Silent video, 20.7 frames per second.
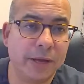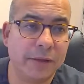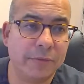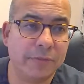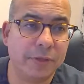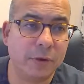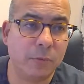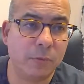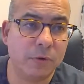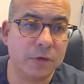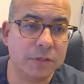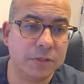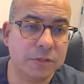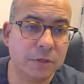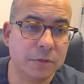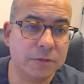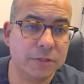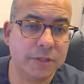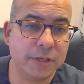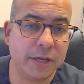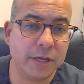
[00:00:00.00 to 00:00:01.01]
we know about that
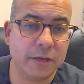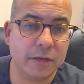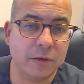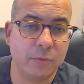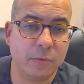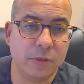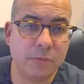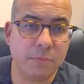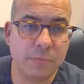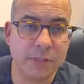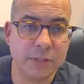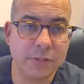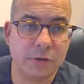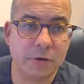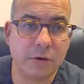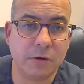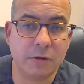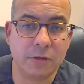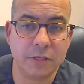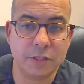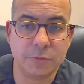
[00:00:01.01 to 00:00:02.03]
were associated with
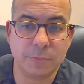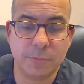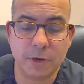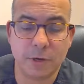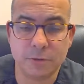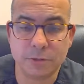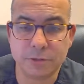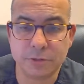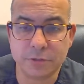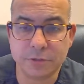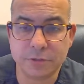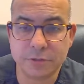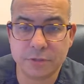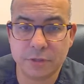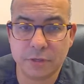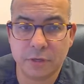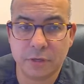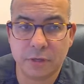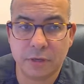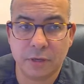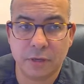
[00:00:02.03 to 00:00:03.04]
maternal
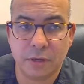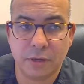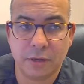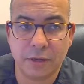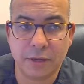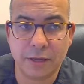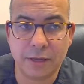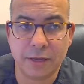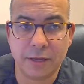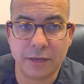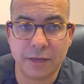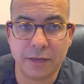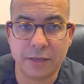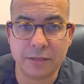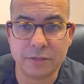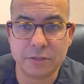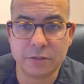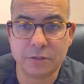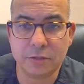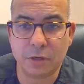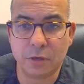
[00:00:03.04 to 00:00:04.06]
exposures.
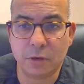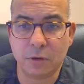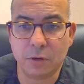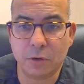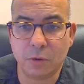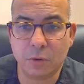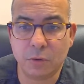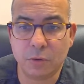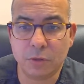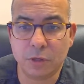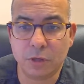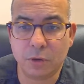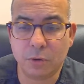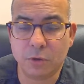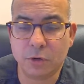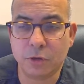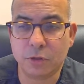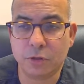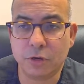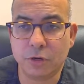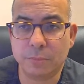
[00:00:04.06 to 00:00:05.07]
And so,
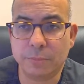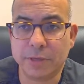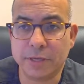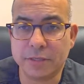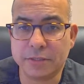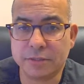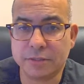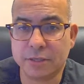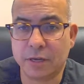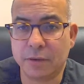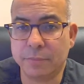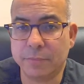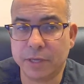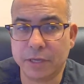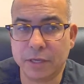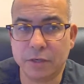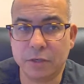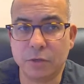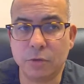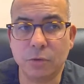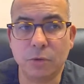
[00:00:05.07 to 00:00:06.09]
could there be
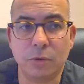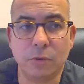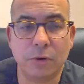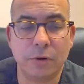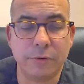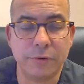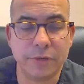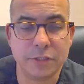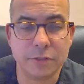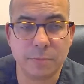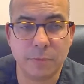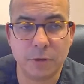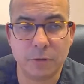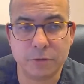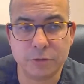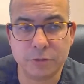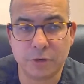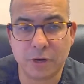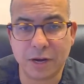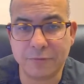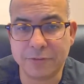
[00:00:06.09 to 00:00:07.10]
some in utero
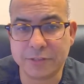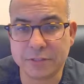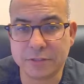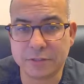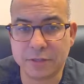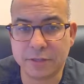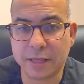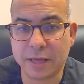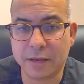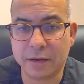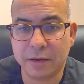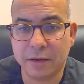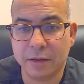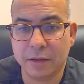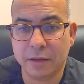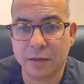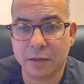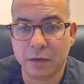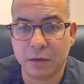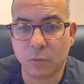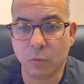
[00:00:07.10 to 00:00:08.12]
exposure? Obviously,
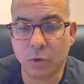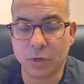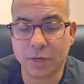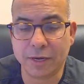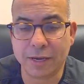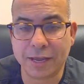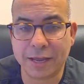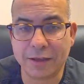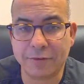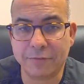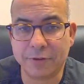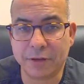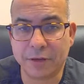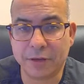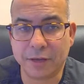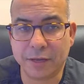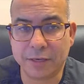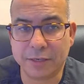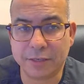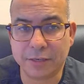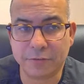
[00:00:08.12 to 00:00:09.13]
that wouldn't
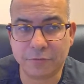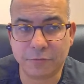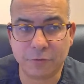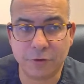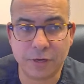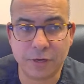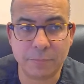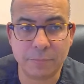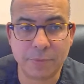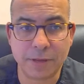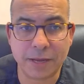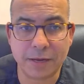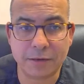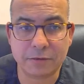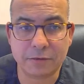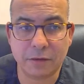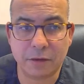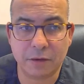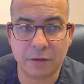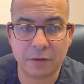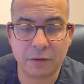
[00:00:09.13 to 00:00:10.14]
have a different
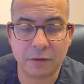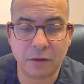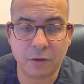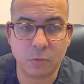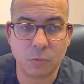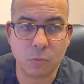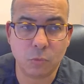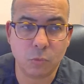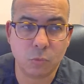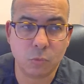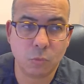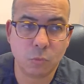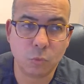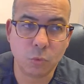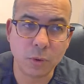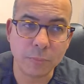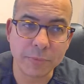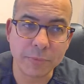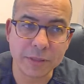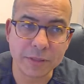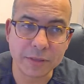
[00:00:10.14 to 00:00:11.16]
impact on
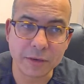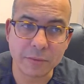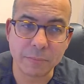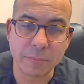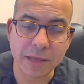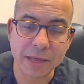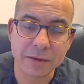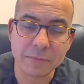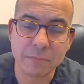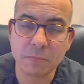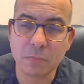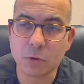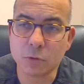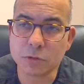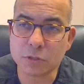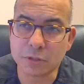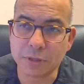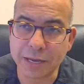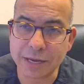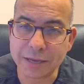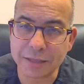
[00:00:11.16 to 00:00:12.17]
women than
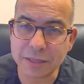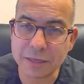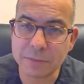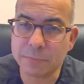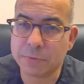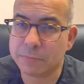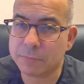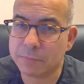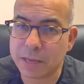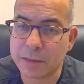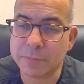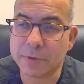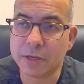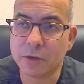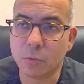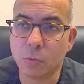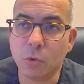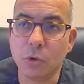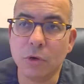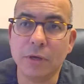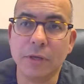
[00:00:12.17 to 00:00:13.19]
men, most likely, but
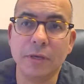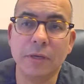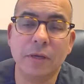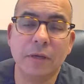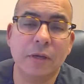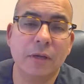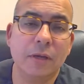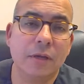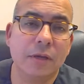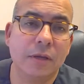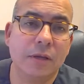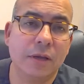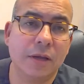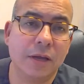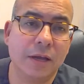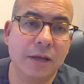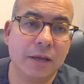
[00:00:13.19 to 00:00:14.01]
maybe it would.